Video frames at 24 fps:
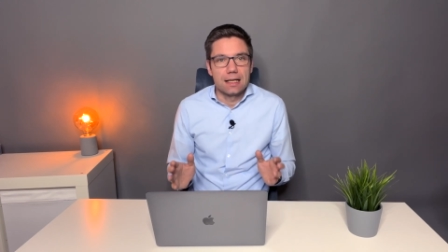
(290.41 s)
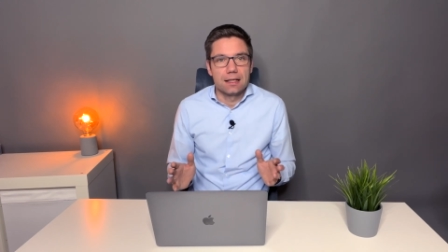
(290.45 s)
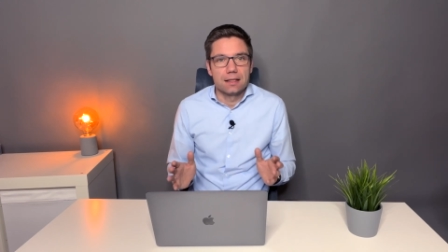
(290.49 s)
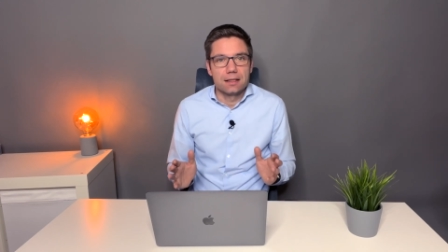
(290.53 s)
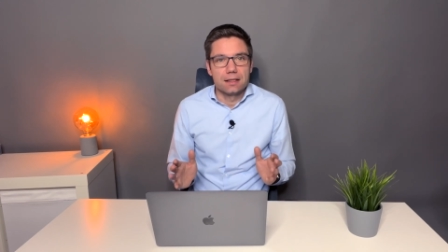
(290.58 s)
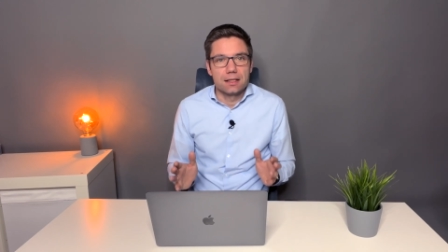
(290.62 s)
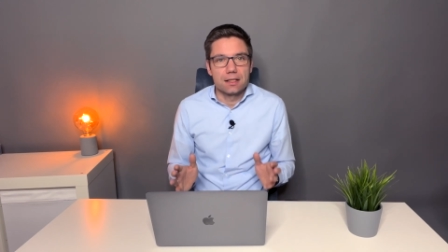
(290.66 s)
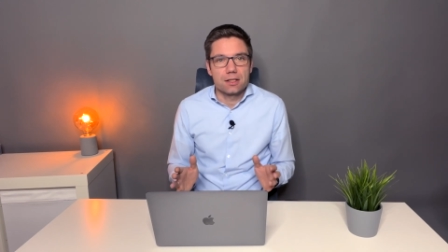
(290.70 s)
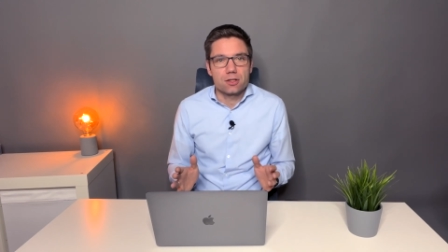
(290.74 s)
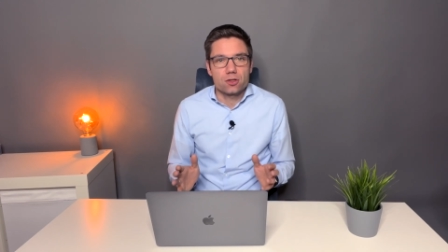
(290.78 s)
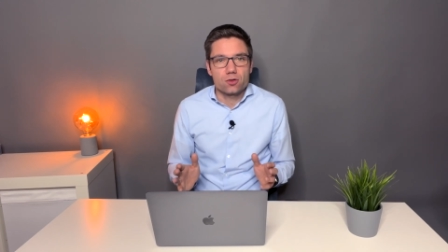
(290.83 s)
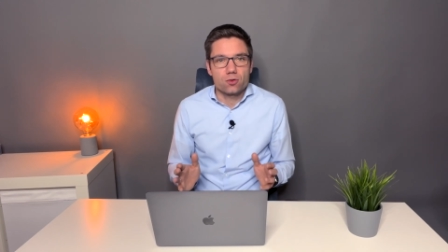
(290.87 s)

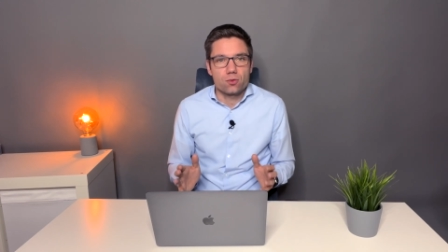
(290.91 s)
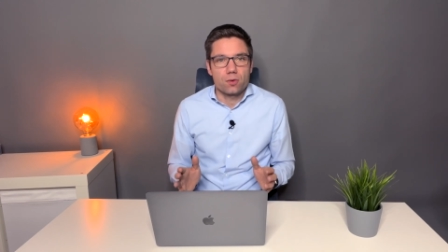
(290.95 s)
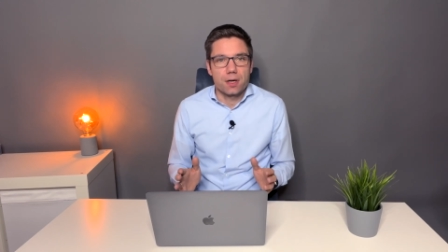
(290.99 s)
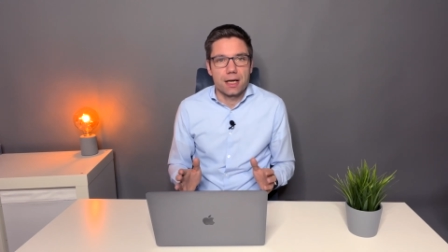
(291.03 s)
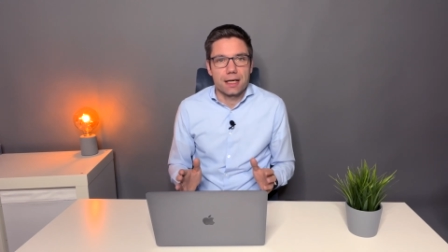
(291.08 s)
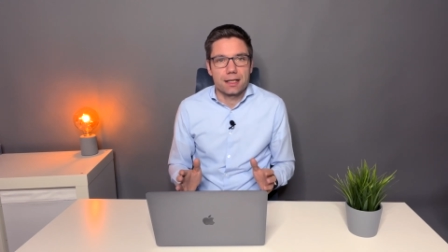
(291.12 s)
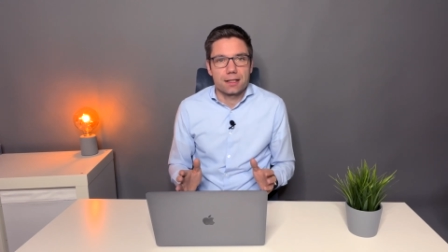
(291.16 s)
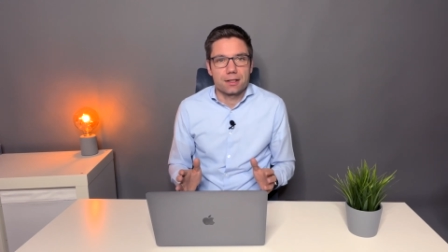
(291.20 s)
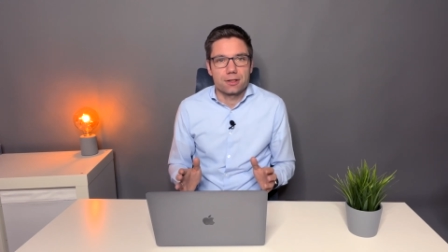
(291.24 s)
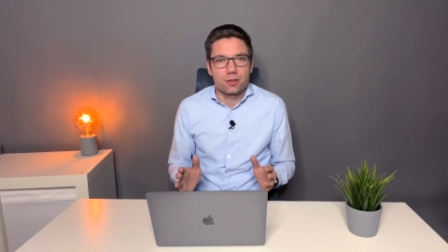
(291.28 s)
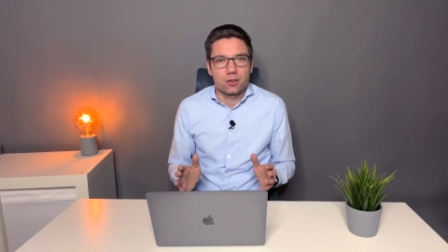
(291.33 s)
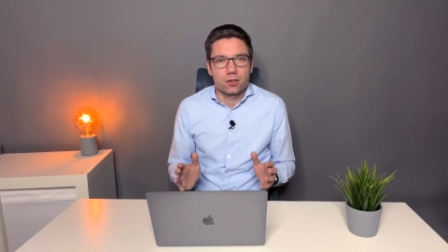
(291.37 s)

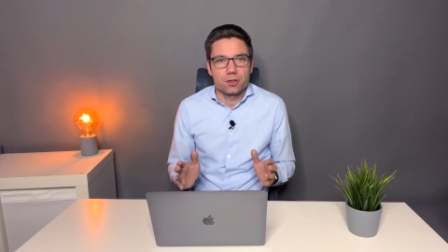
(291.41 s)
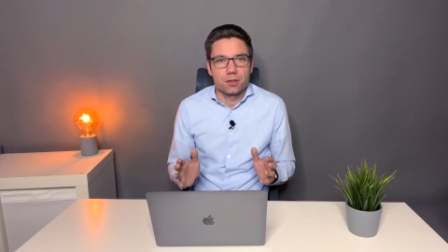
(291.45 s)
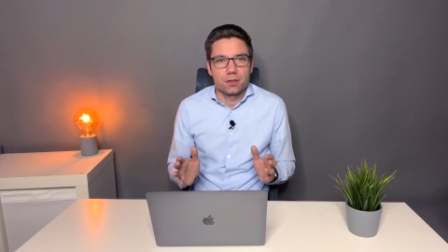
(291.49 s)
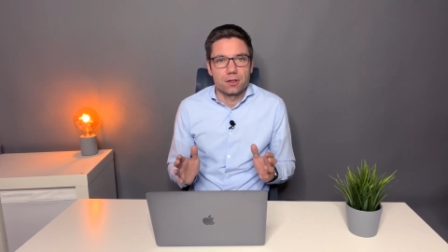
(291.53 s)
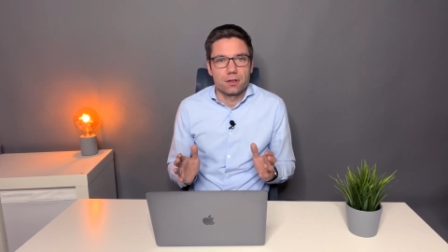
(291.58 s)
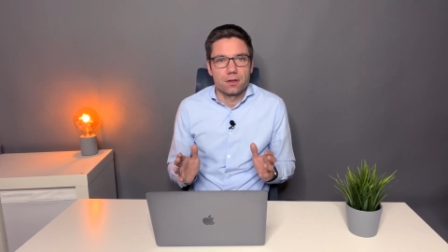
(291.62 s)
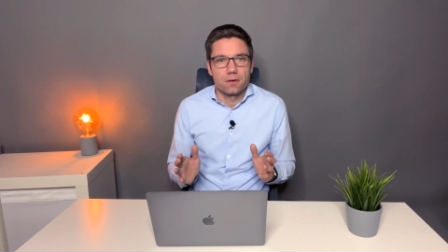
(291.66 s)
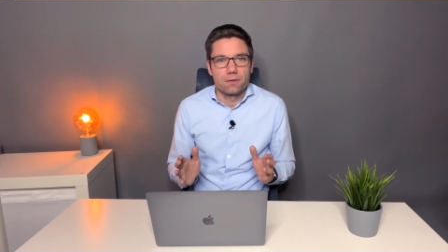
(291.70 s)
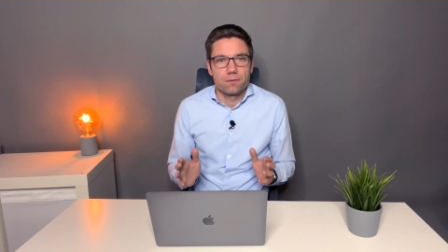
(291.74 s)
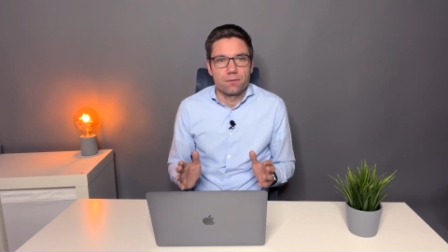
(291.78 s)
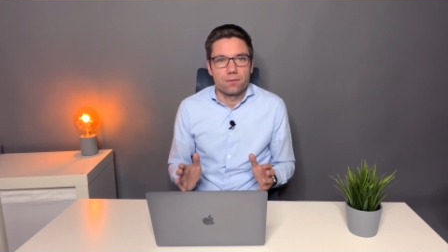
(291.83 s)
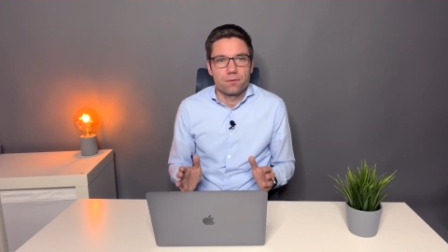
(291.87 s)

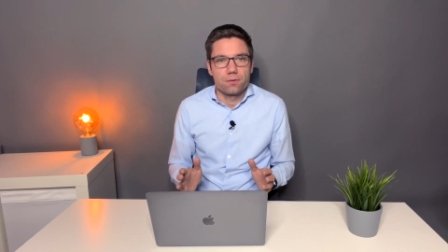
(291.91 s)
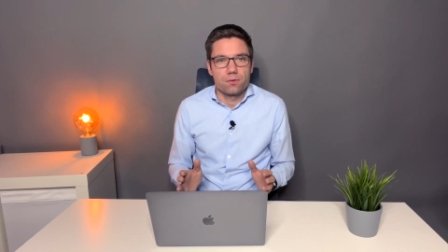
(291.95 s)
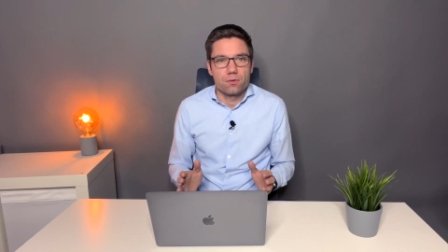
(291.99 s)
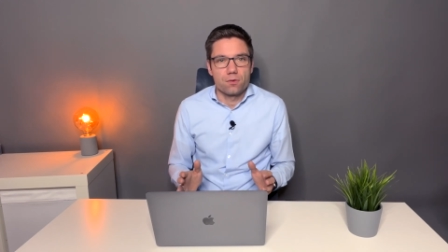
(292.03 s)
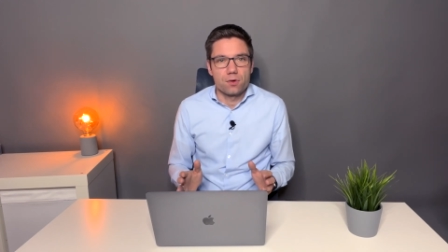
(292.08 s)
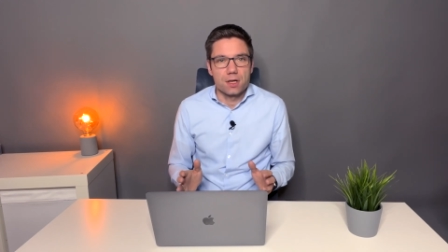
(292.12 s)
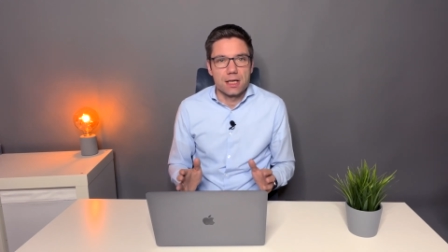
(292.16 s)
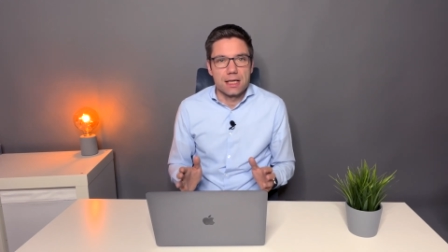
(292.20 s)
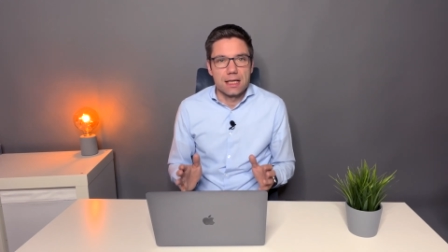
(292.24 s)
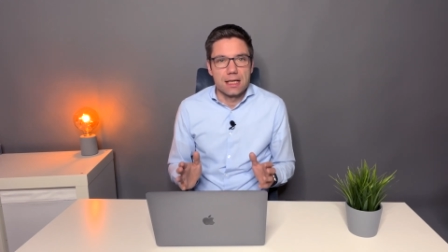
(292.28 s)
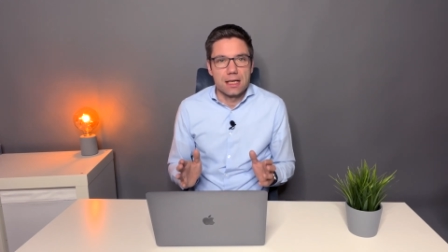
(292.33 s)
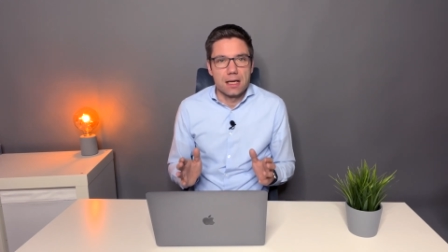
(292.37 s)

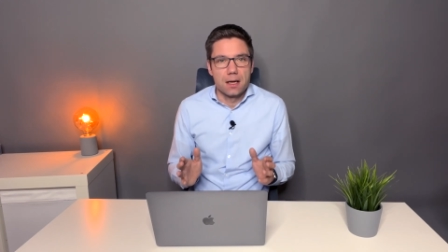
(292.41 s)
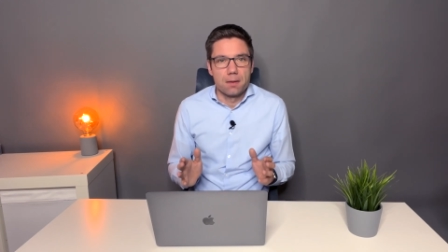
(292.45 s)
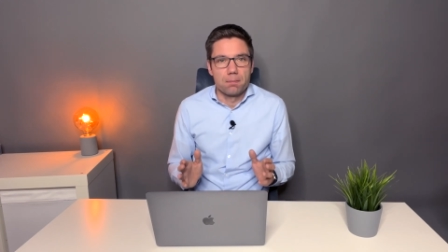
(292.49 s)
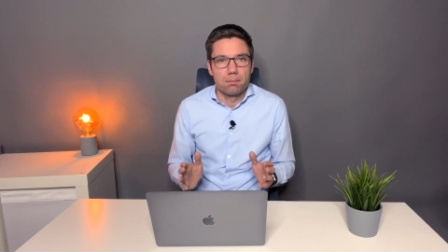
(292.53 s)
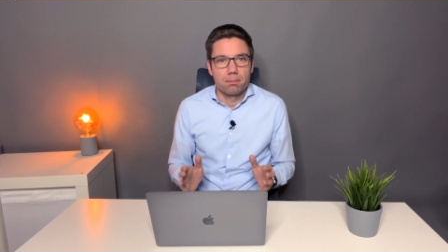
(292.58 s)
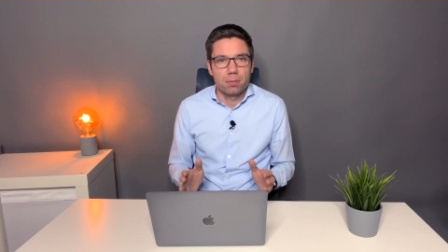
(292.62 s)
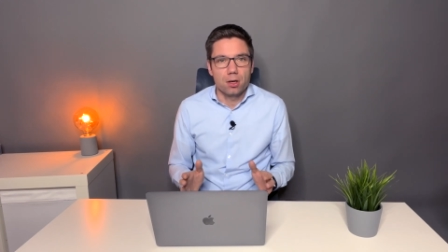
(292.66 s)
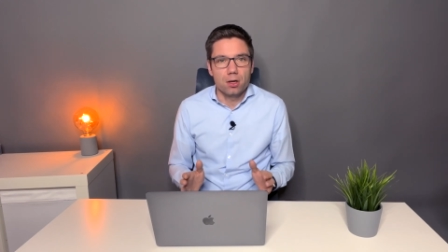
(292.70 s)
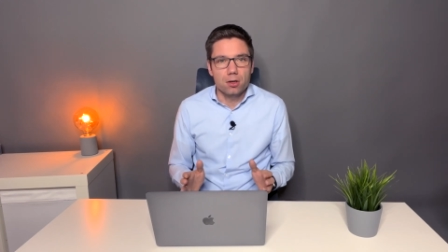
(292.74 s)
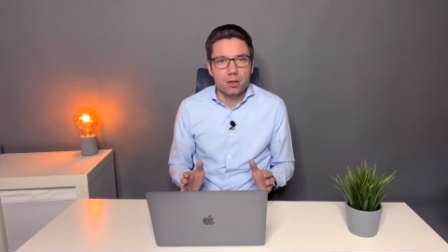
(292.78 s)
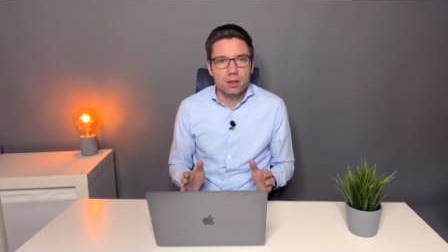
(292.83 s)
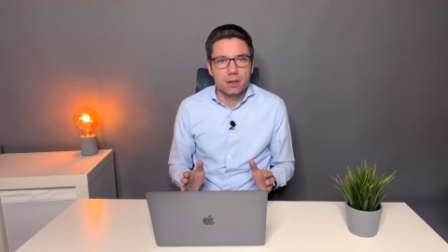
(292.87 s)
distraction-free
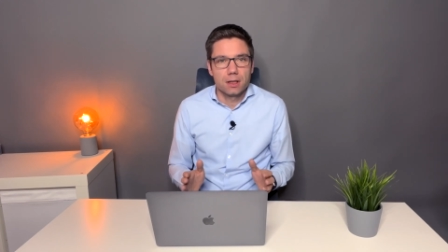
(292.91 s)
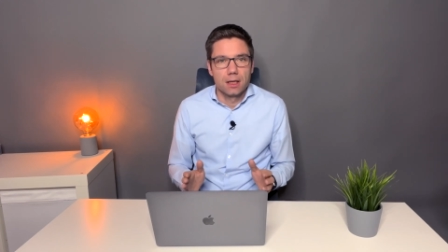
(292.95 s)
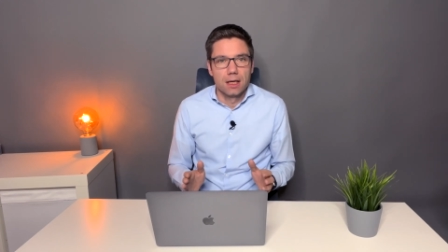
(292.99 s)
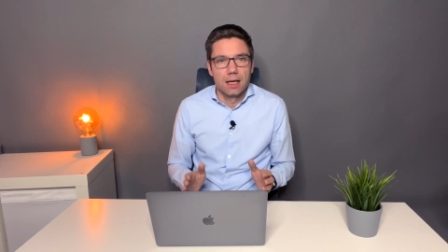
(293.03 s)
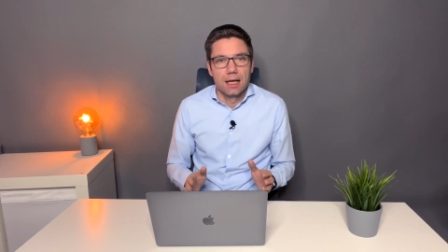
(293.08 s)
block.